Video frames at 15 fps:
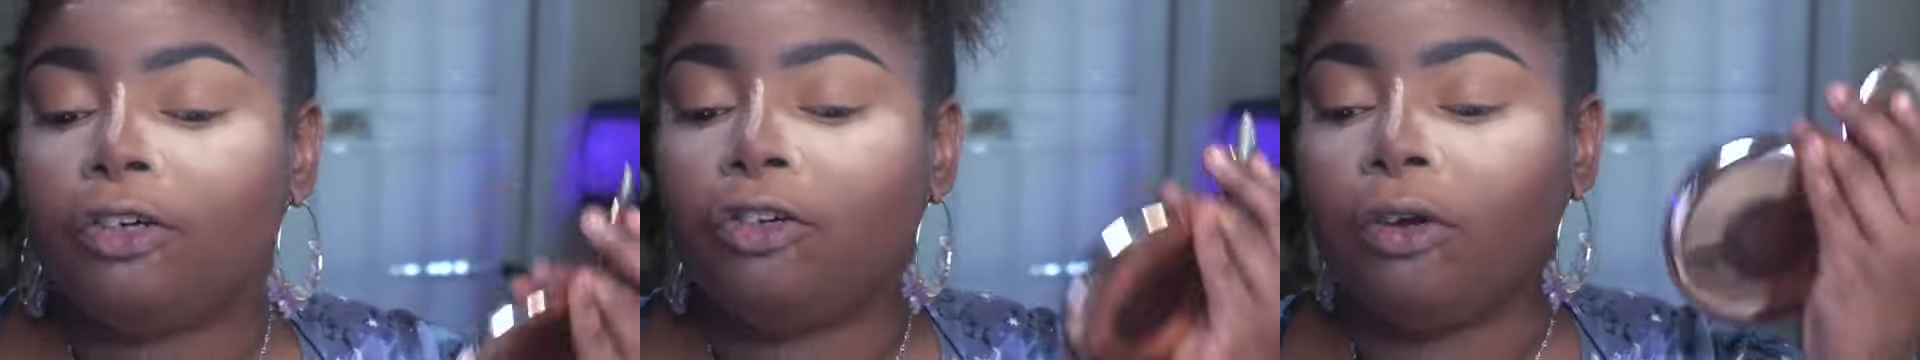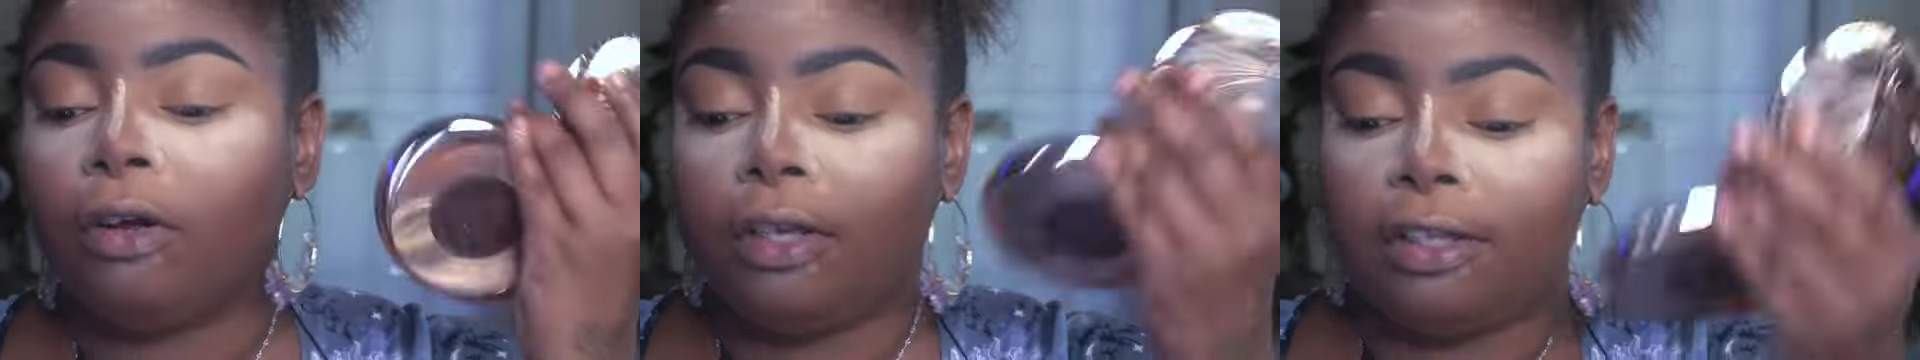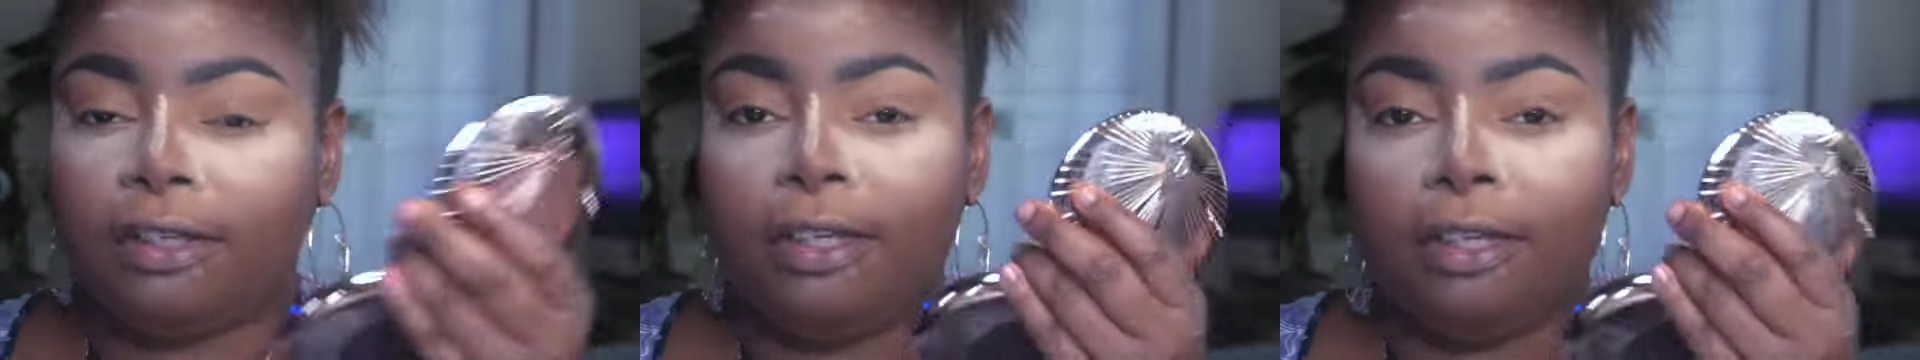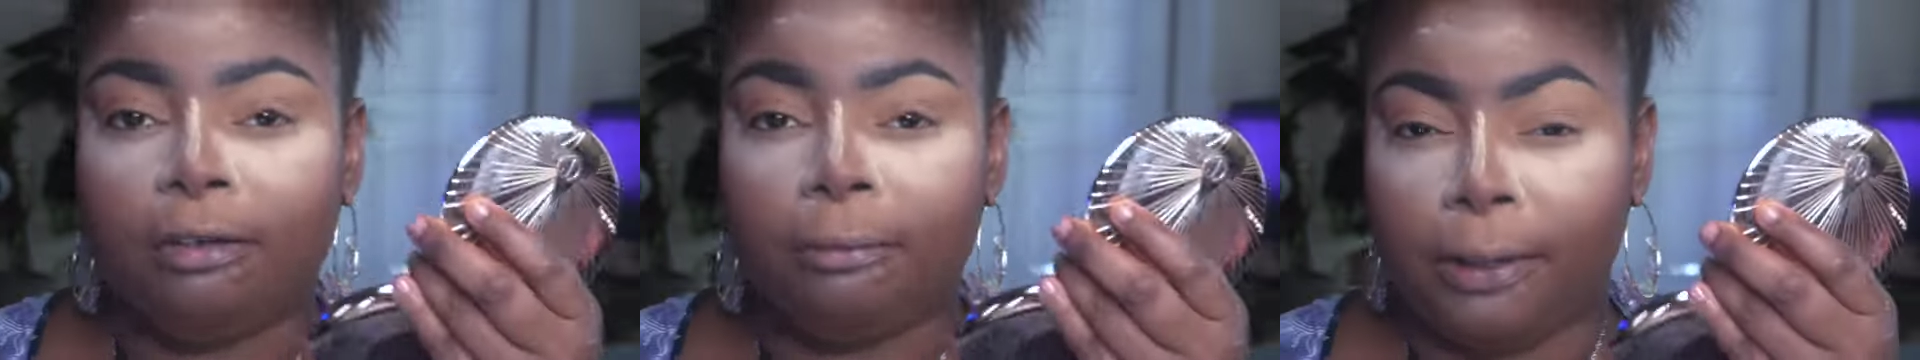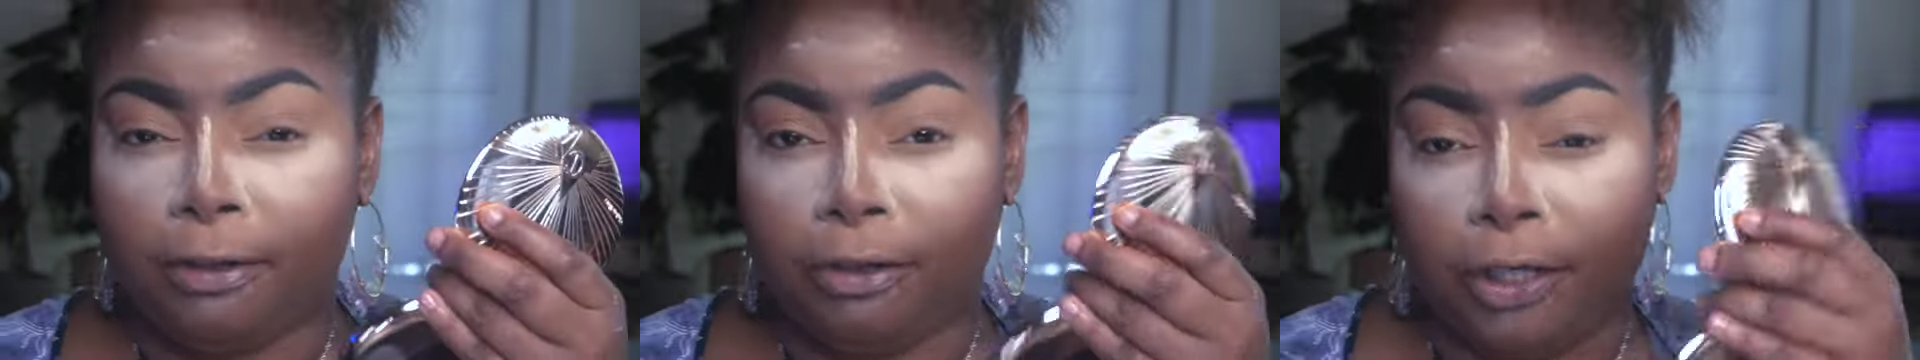Charlotte
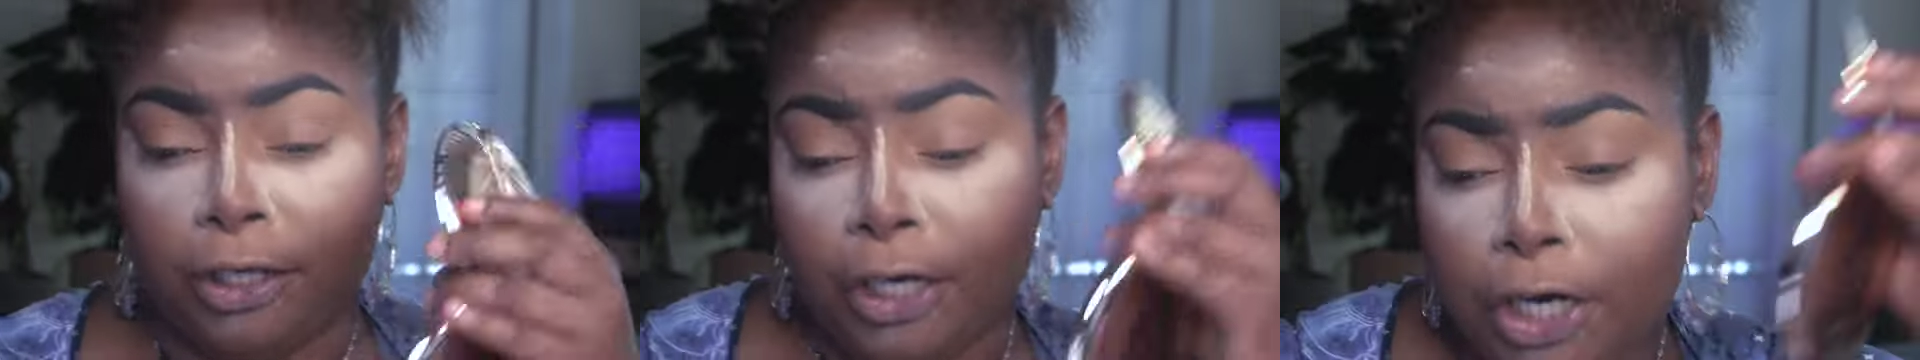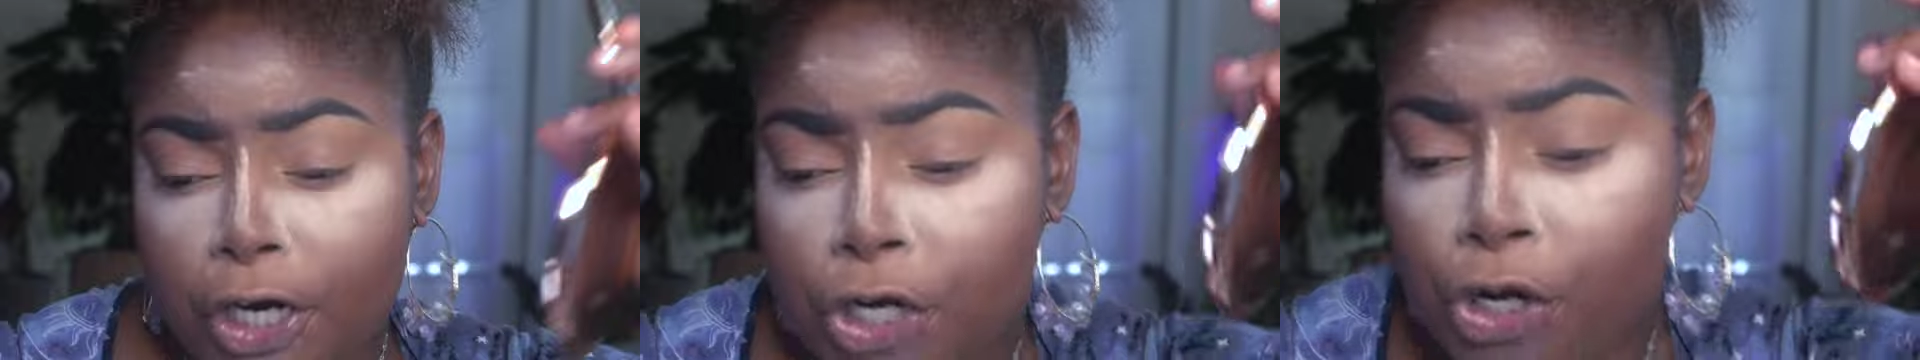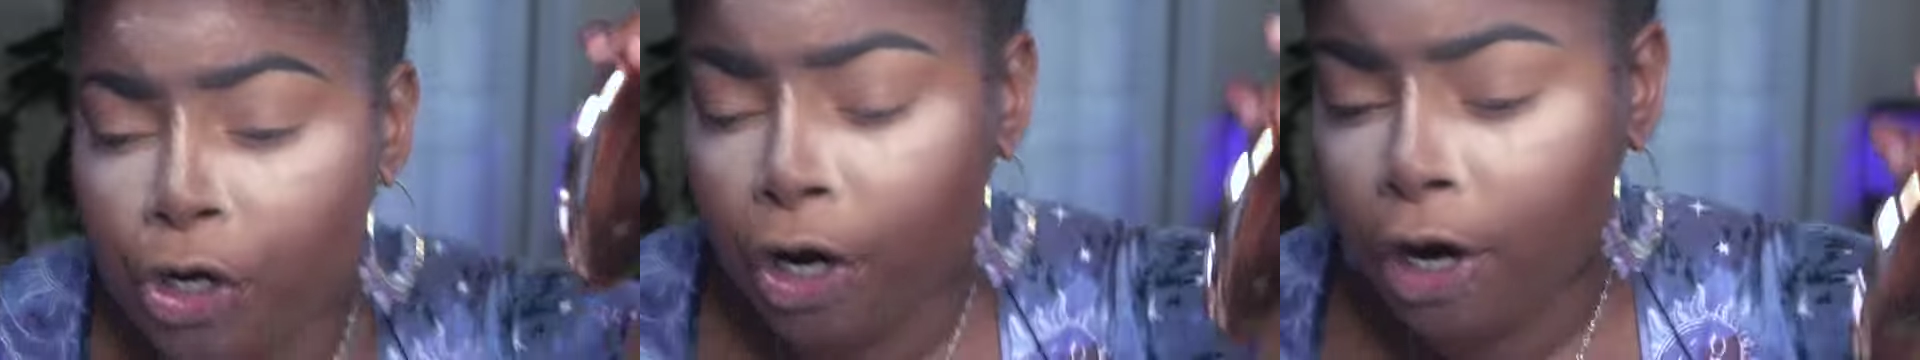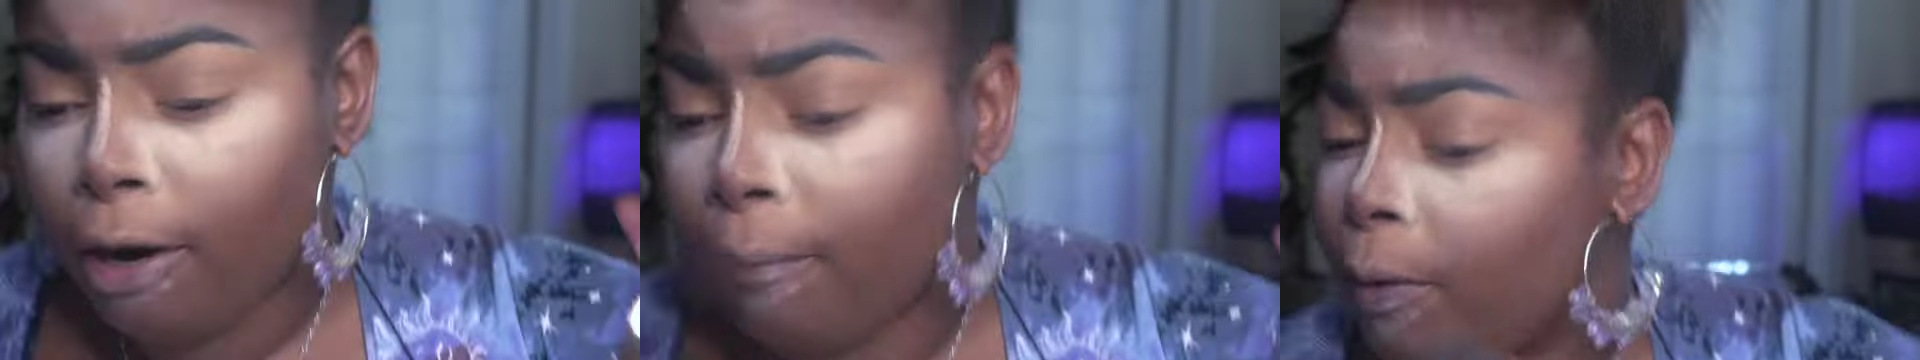Tilbury, her